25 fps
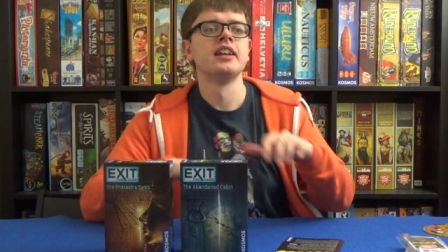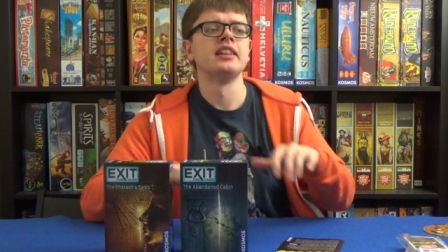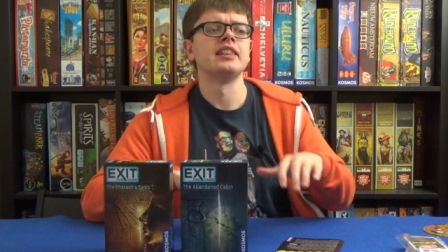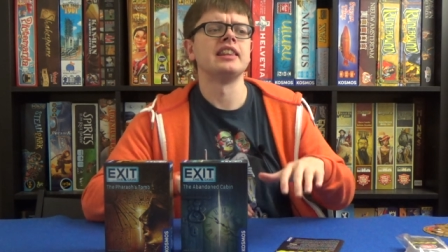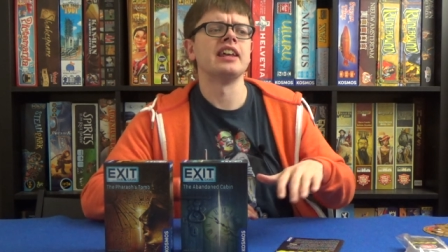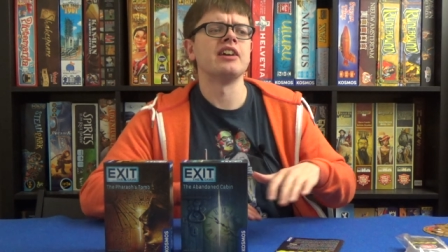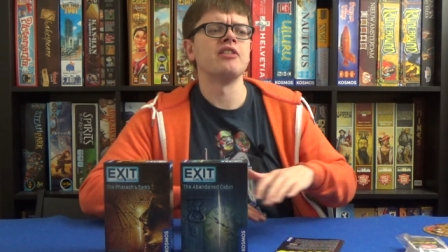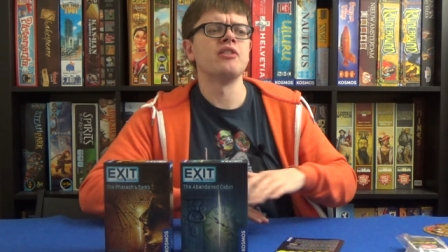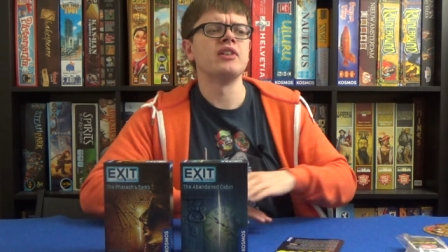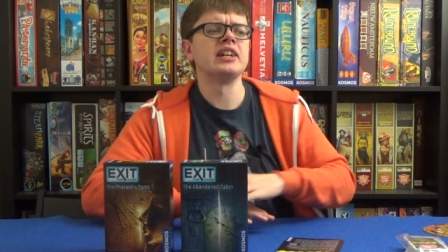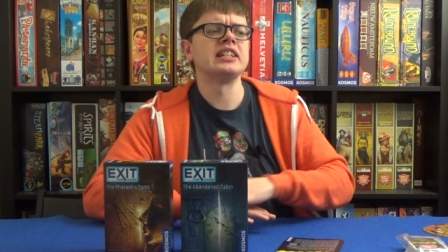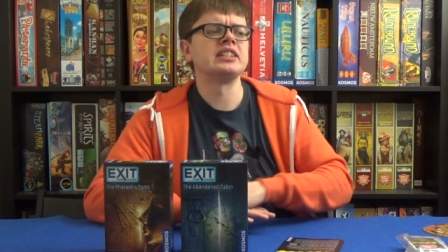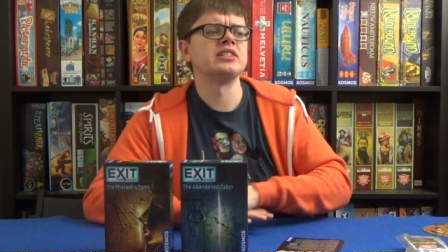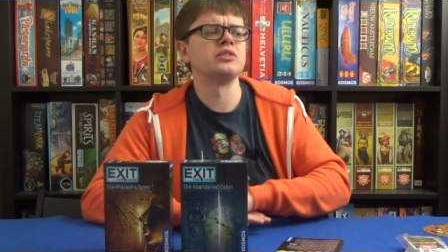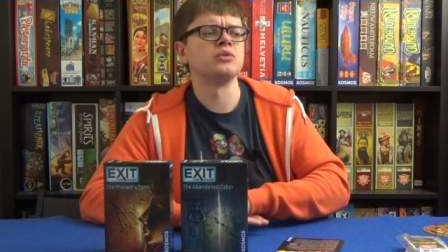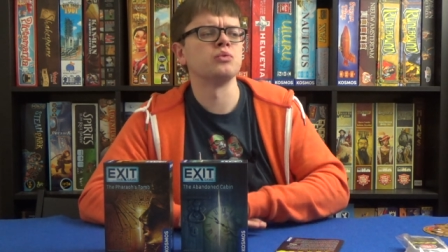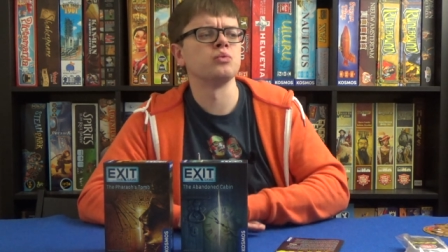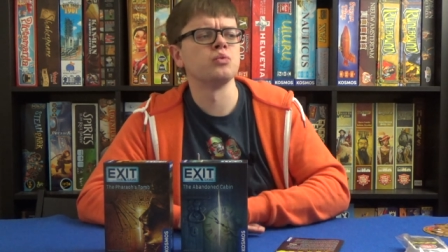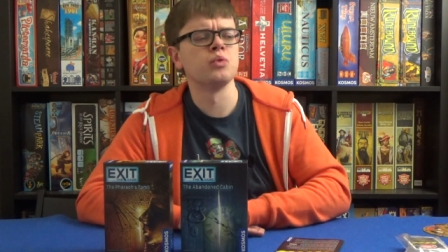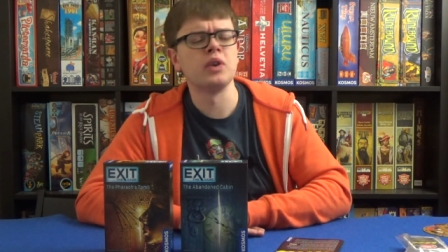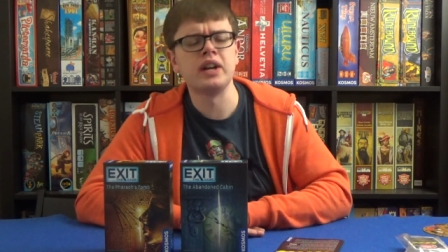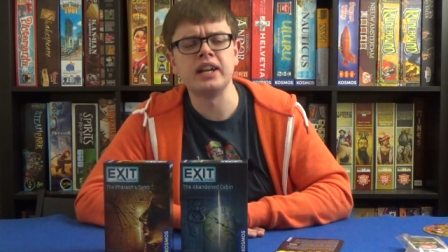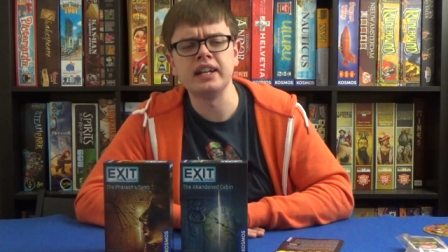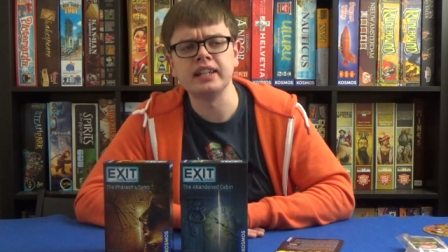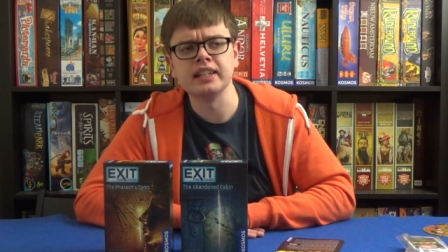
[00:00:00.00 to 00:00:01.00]
There
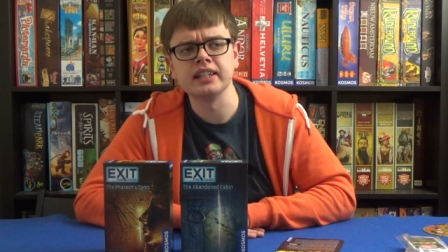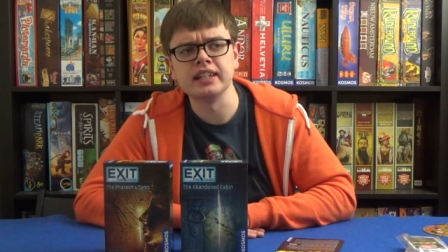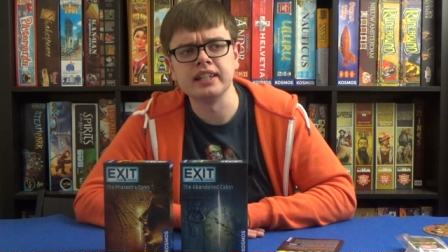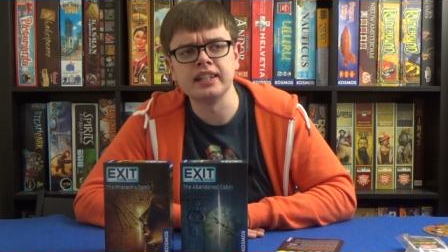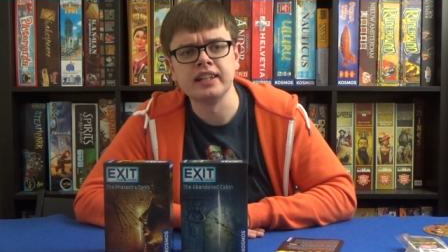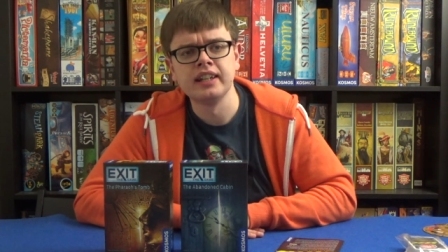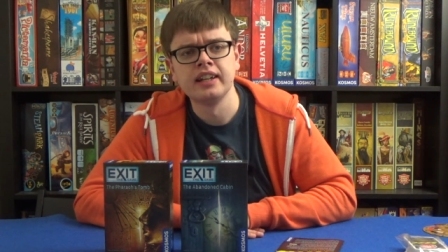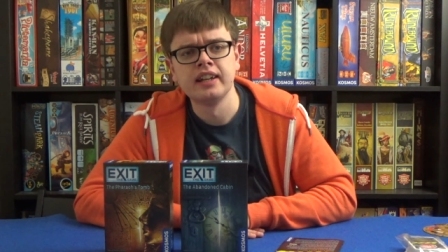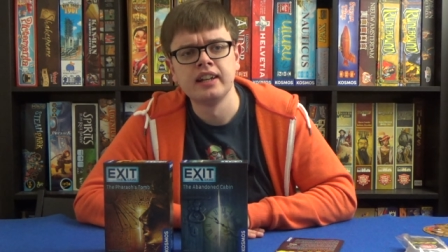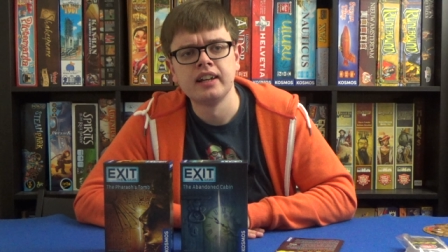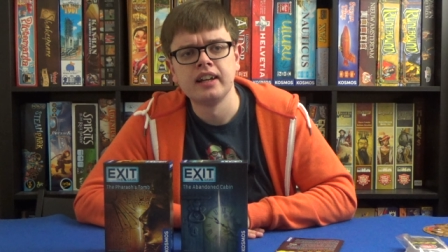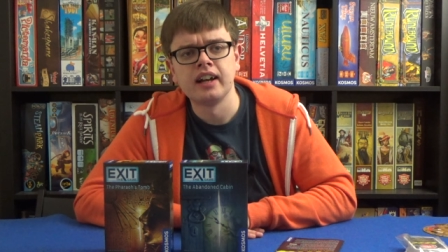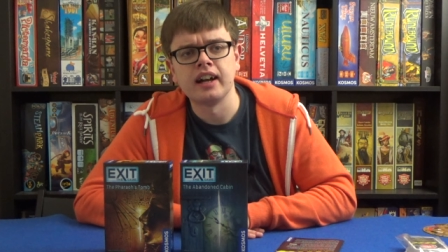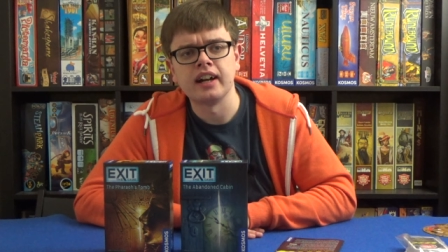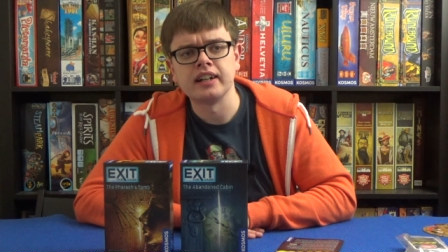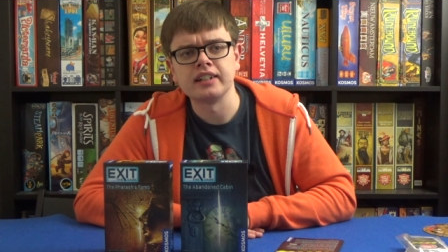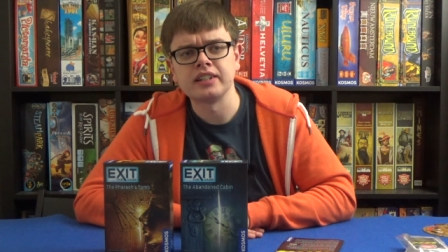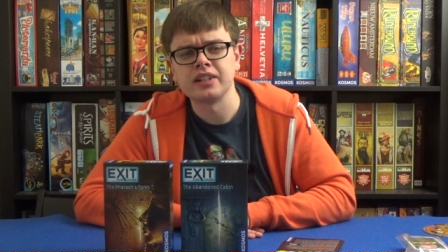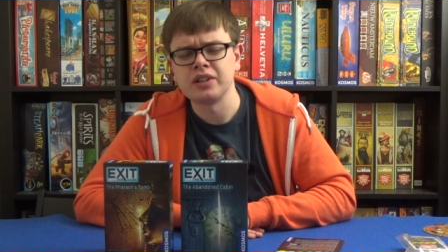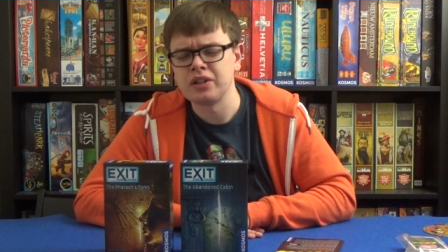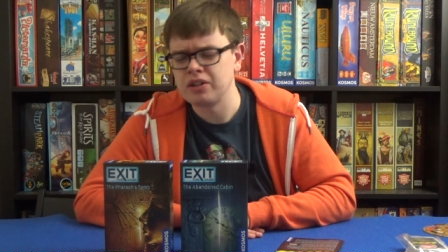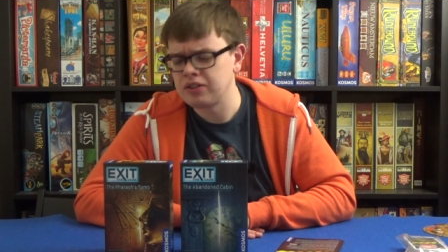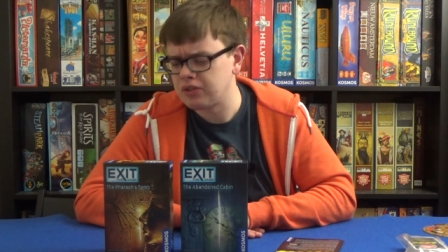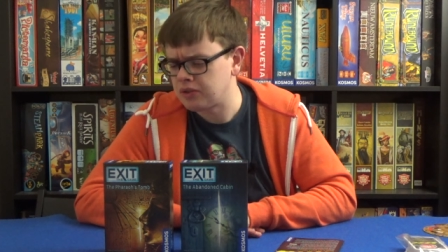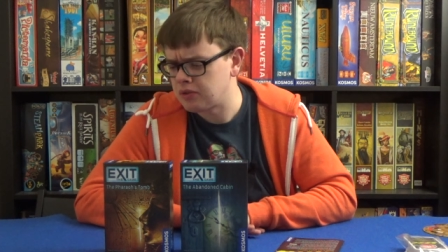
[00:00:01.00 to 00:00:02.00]
isn't really, I
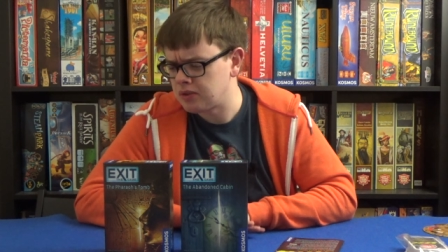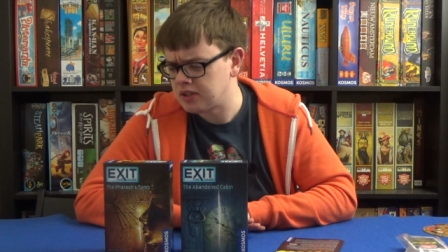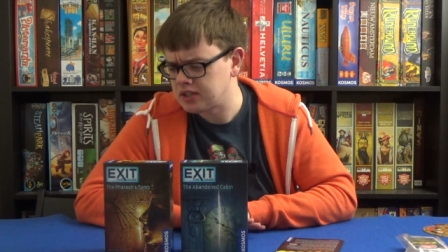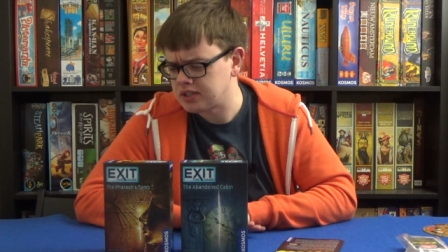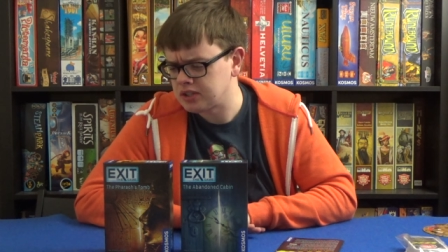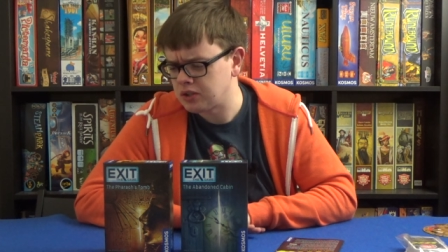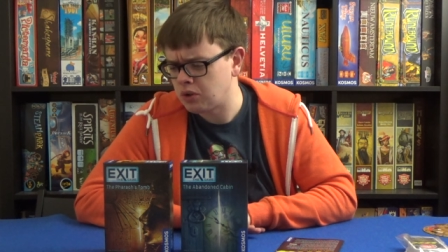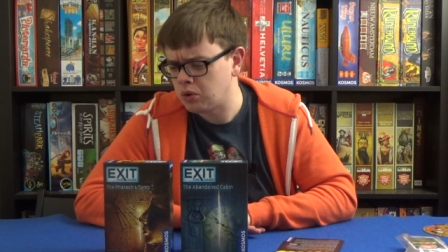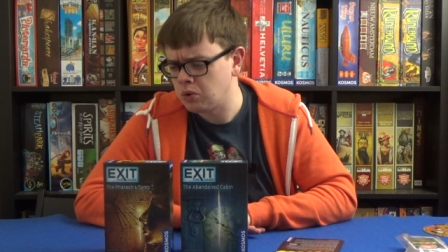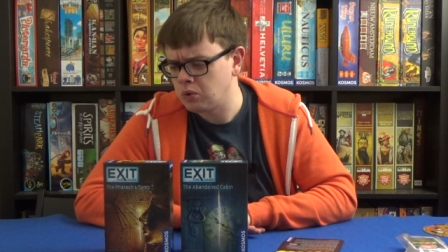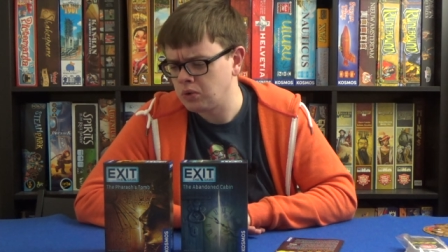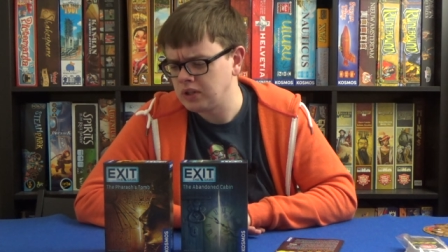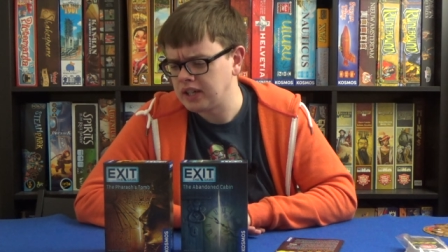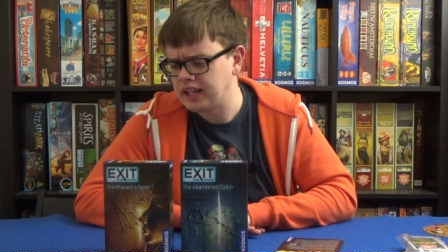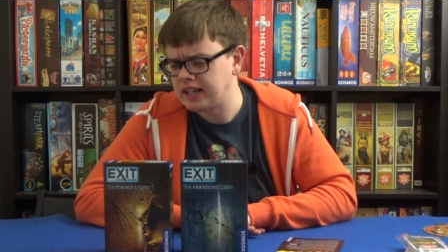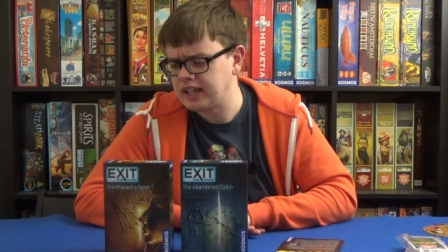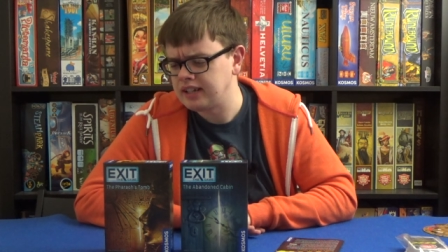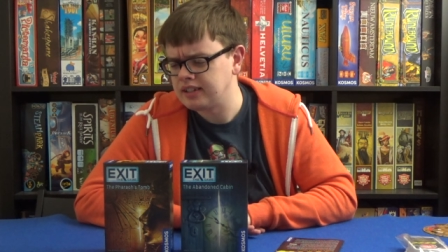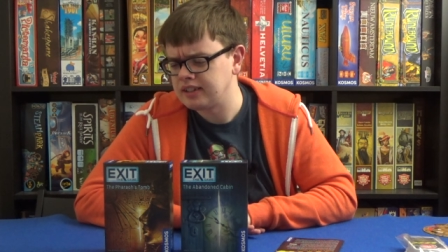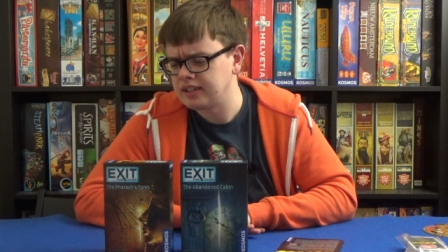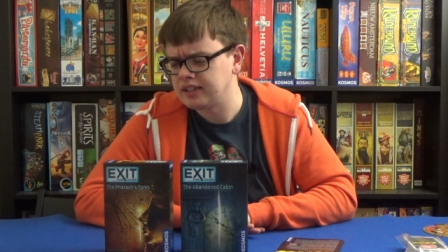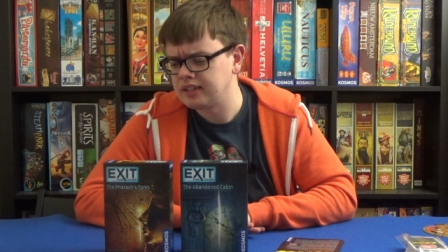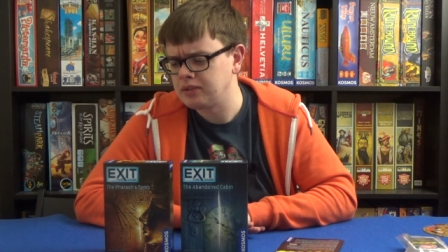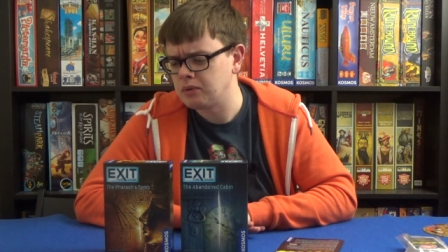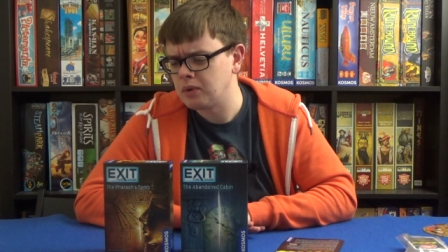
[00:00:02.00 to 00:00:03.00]
don't know if there is at all
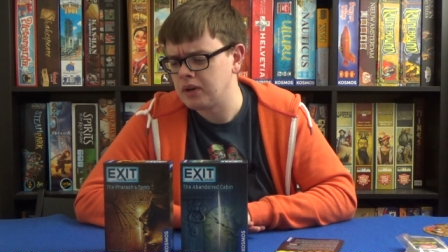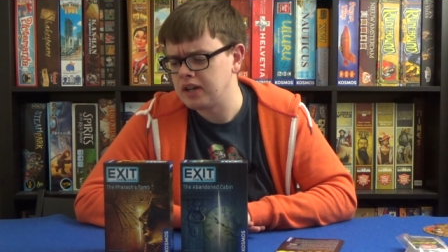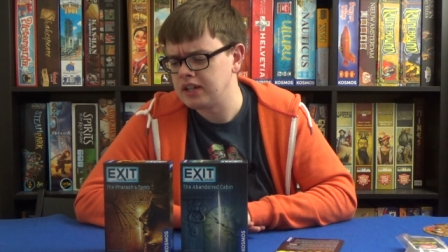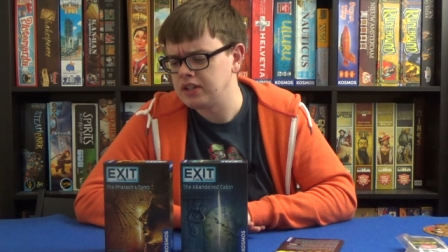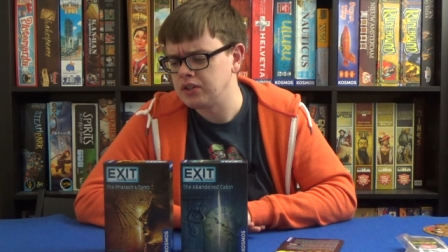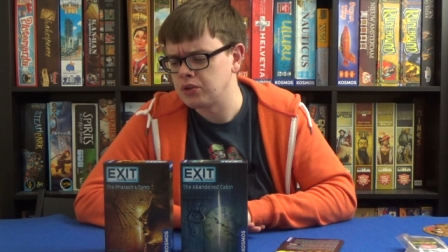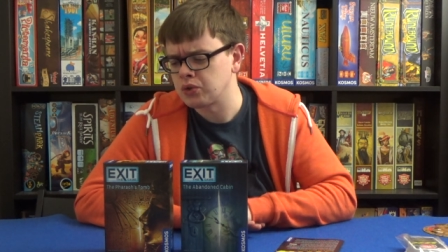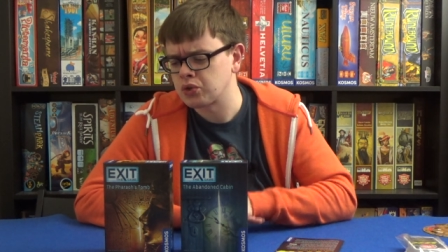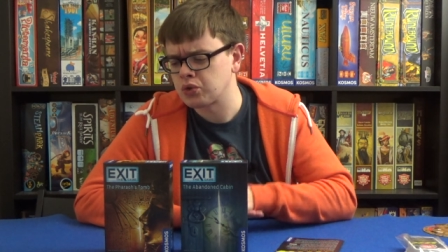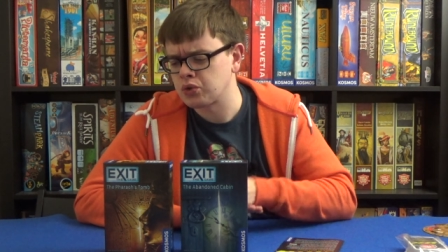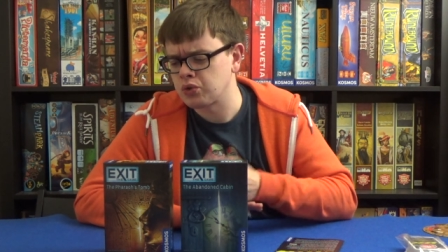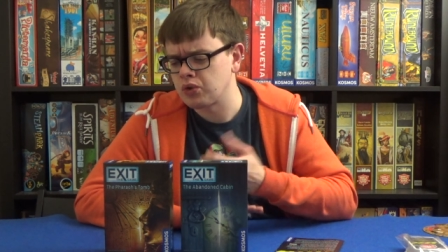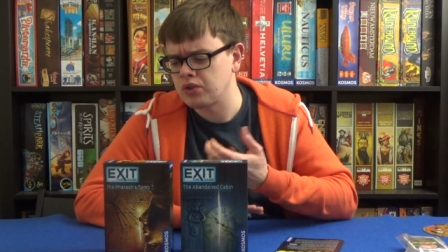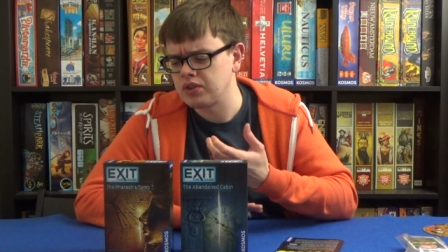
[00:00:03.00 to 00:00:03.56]
anything where you're